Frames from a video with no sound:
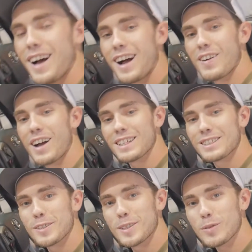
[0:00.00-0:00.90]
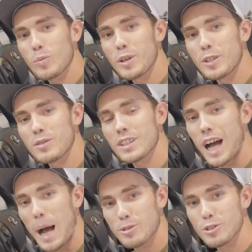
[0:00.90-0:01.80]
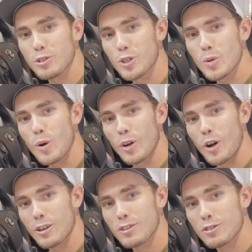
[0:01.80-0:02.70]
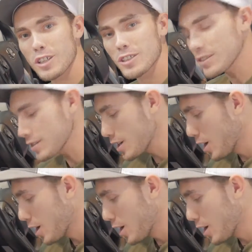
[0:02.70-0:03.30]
All right, so since we'll be using option two on our instructions,